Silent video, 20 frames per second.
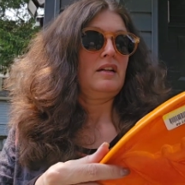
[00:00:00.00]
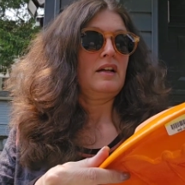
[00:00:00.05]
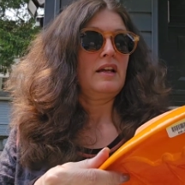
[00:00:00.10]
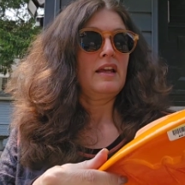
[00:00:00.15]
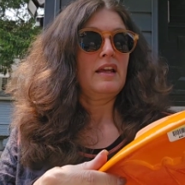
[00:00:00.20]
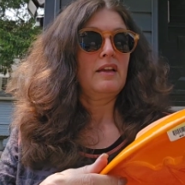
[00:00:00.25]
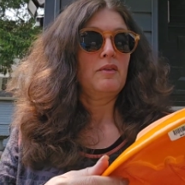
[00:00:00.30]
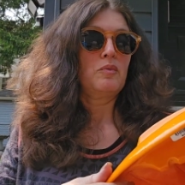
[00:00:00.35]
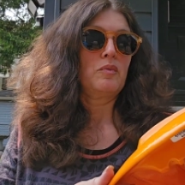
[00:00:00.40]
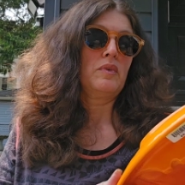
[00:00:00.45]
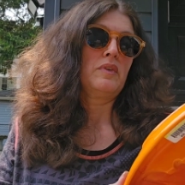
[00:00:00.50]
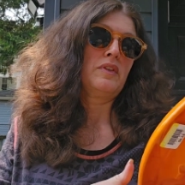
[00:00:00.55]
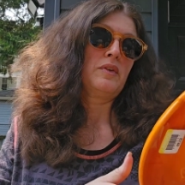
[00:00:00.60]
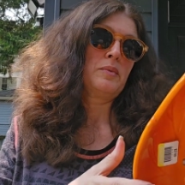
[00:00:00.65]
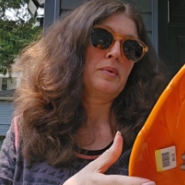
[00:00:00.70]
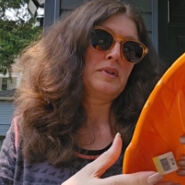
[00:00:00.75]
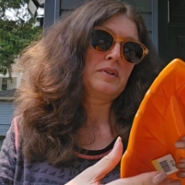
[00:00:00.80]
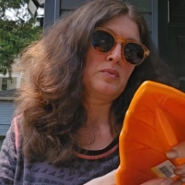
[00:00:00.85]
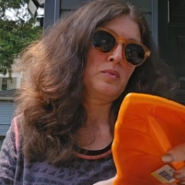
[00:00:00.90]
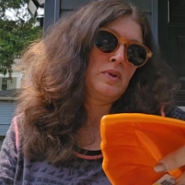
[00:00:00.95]
And there
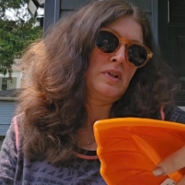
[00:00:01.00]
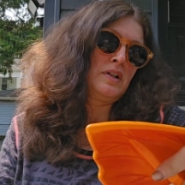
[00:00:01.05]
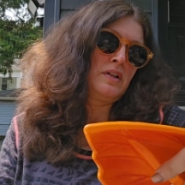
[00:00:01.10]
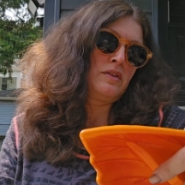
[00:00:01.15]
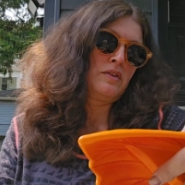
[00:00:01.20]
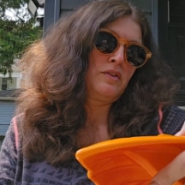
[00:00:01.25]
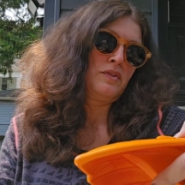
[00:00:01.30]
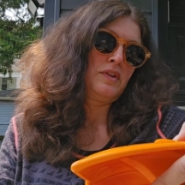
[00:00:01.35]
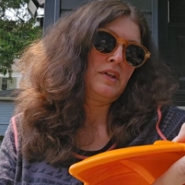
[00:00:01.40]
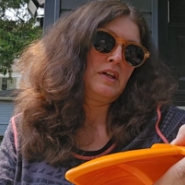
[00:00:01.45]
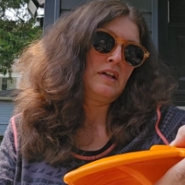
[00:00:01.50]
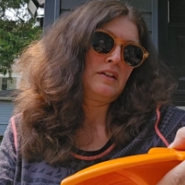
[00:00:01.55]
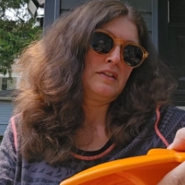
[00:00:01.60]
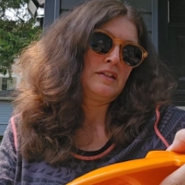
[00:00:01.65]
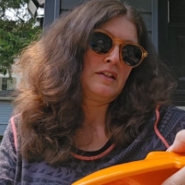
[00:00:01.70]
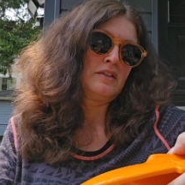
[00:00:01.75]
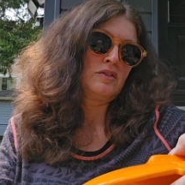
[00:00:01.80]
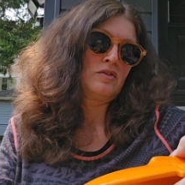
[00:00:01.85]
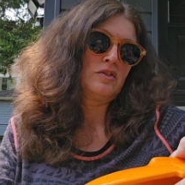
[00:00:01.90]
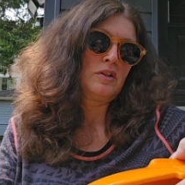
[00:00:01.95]
was one other thing. It
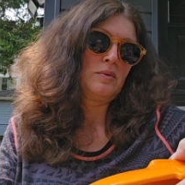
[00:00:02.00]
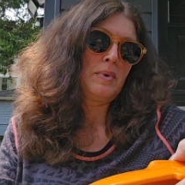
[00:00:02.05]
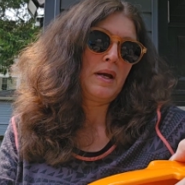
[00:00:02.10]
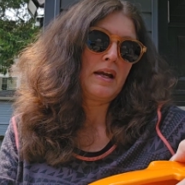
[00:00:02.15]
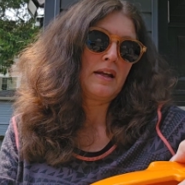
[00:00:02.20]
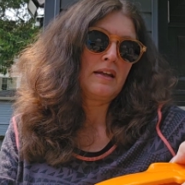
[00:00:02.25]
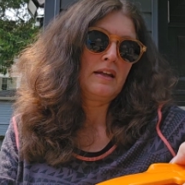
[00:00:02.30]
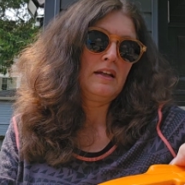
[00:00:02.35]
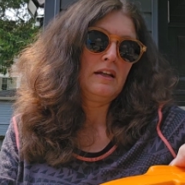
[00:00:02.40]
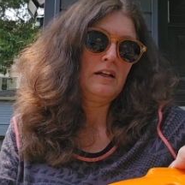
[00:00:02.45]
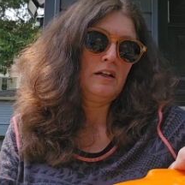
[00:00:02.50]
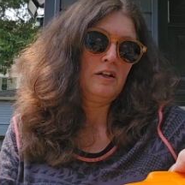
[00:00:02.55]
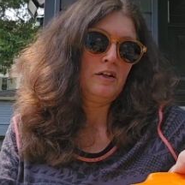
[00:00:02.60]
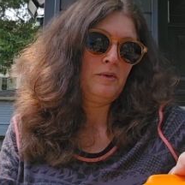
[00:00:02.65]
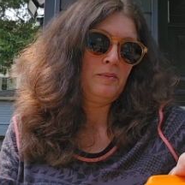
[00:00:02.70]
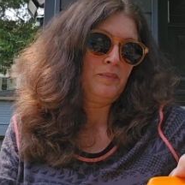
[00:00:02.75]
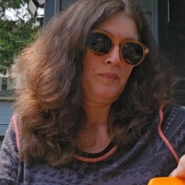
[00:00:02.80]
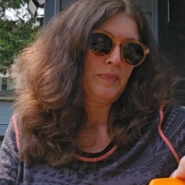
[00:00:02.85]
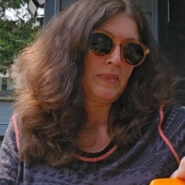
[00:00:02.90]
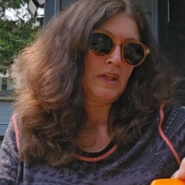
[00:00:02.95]
says on the back
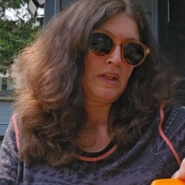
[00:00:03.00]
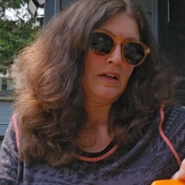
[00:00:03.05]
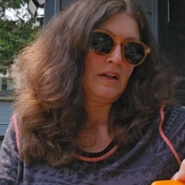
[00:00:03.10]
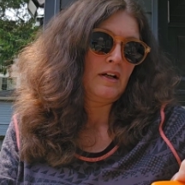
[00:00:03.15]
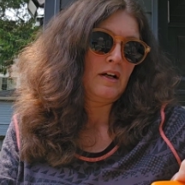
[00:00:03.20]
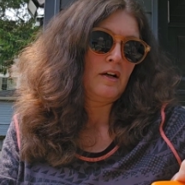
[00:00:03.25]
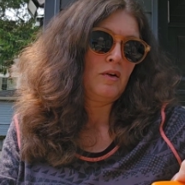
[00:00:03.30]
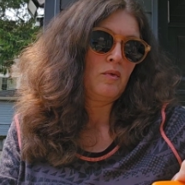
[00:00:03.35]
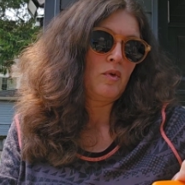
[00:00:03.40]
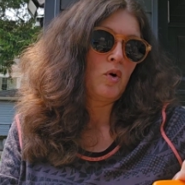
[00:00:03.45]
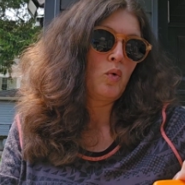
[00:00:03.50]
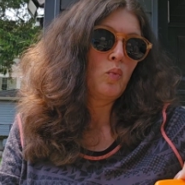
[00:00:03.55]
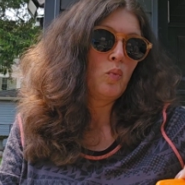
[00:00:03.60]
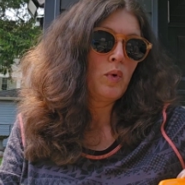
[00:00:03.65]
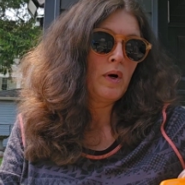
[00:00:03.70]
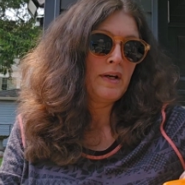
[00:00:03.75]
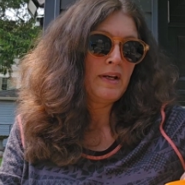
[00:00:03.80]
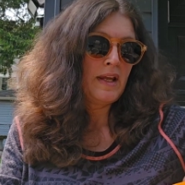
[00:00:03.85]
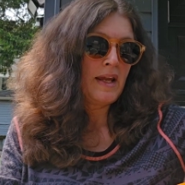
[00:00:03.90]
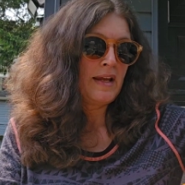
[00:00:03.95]
here,
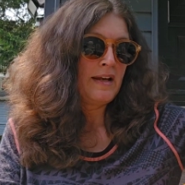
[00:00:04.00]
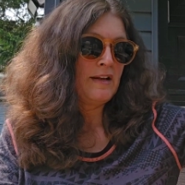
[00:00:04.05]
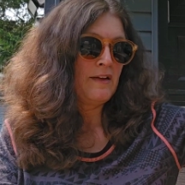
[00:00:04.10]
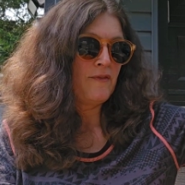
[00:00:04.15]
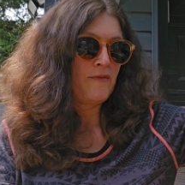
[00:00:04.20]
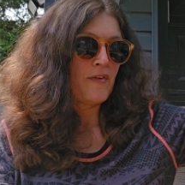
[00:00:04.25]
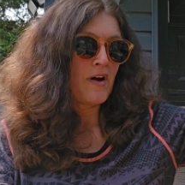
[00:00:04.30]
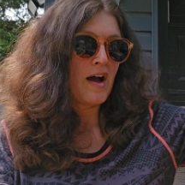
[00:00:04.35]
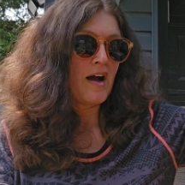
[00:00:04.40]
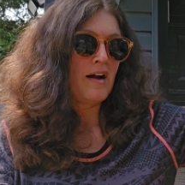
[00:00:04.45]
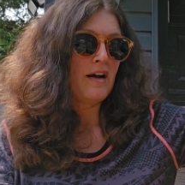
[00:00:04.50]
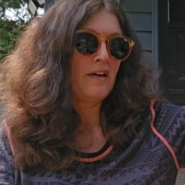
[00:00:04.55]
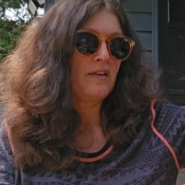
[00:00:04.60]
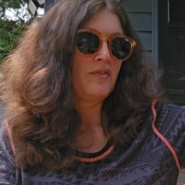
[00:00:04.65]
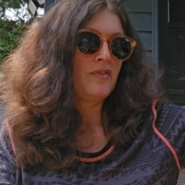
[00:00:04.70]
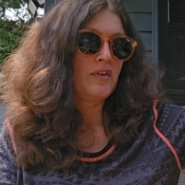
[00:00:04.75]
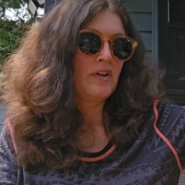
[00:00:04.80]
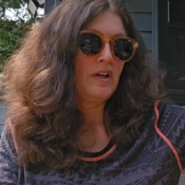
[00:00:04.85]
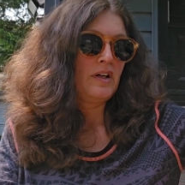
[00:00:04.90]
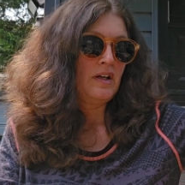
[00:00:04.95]

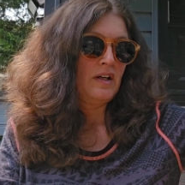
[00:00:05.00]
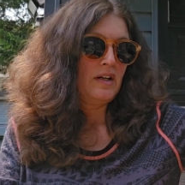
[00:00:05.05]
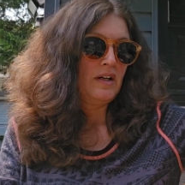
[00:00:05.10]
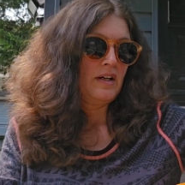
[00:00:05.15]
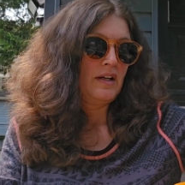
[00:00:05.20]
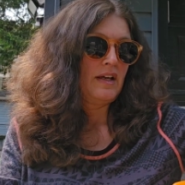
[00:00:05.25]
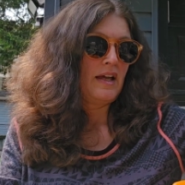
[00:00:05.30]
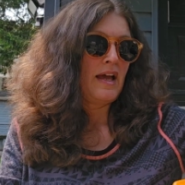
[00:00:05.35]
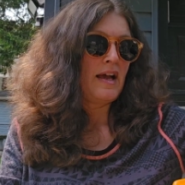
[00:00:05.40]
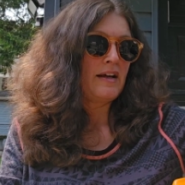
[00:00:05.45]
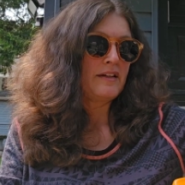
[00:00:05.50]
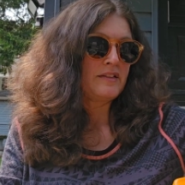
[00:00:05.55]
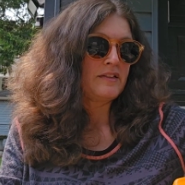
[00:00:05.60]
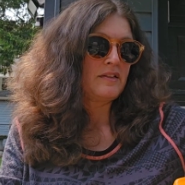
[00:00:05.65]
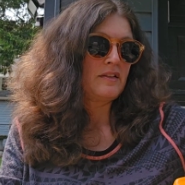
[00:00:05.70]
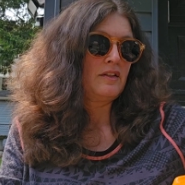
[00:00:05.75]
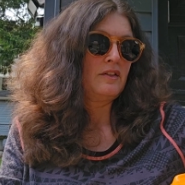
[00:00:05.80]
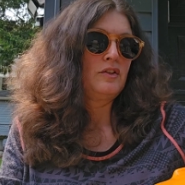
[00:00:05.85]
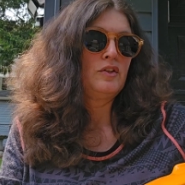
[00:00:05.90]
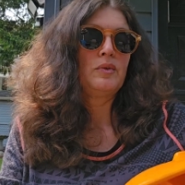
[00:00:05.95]

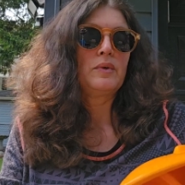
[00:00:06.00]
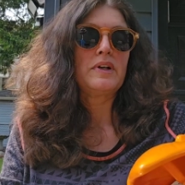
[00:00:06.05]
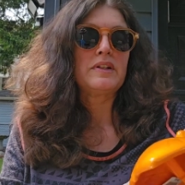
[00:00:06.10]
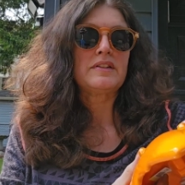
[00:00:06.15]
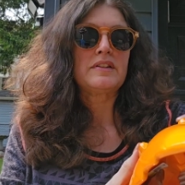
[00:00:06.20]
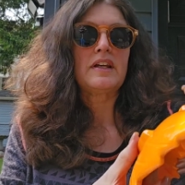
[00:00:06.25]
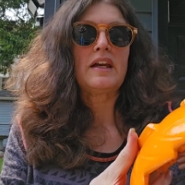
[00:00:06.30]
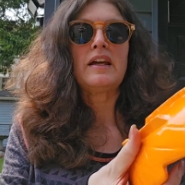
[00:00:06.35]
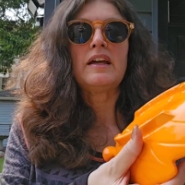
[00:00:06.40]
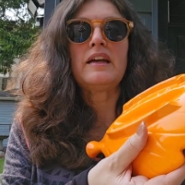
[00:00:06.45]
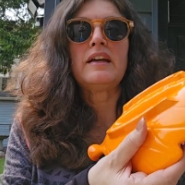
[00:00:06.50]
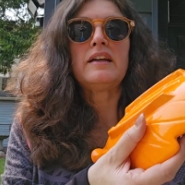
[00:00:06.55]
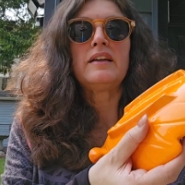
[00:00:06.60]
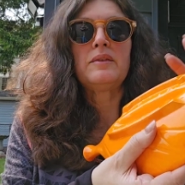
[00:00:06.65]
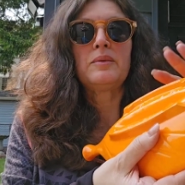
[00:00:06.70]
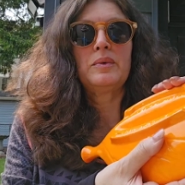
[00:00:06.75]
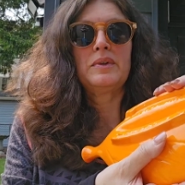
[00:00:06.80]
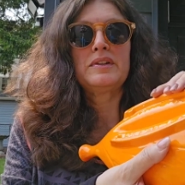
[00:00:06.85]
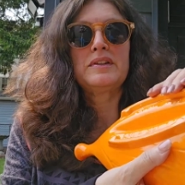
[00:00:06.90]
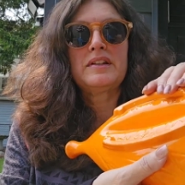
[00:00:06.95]
185S USA
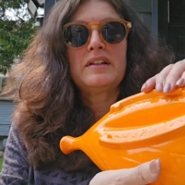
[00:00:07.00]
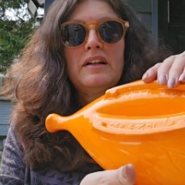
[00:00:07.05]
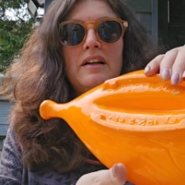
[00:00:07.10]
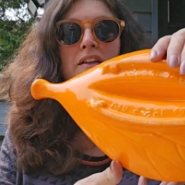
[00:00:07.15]
was the